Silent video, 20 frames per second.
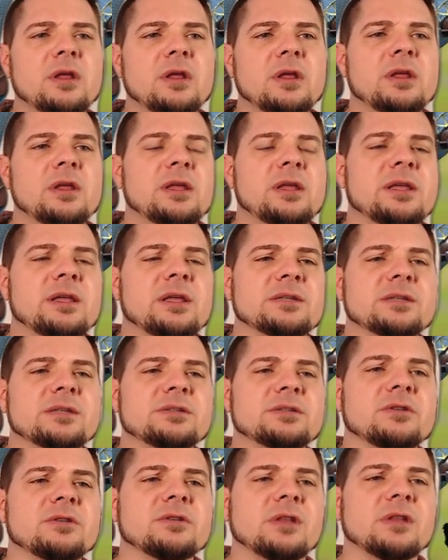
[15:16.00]
is your
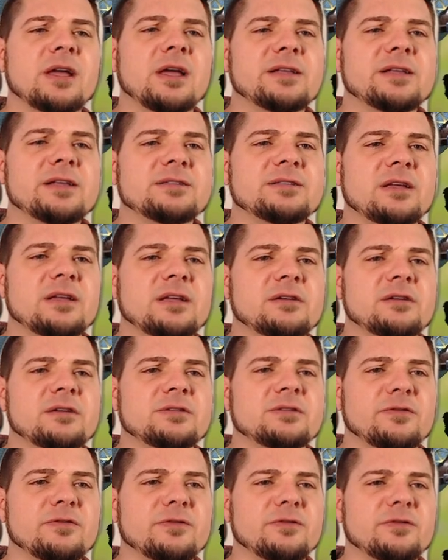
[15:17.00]
alliance center. So
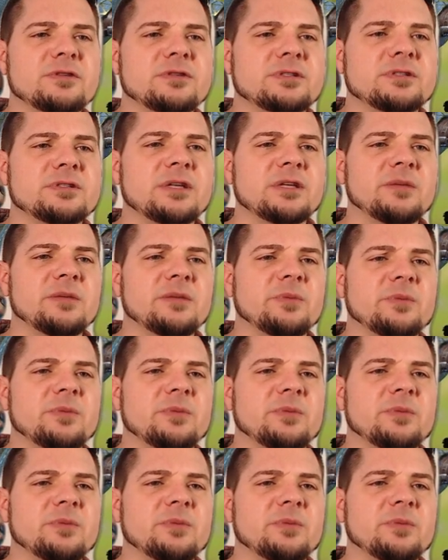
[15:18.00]
first tip